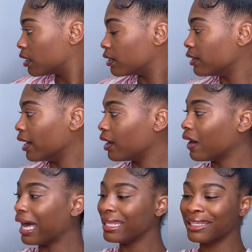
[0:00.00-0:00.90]
Now,
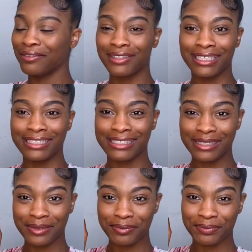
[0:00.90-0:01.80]
I love this.
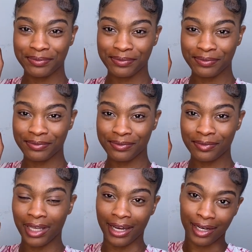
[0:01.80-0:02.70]

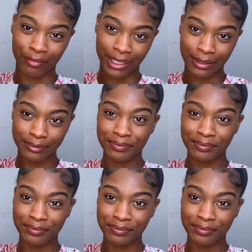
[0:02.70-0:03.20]
I gotta be up.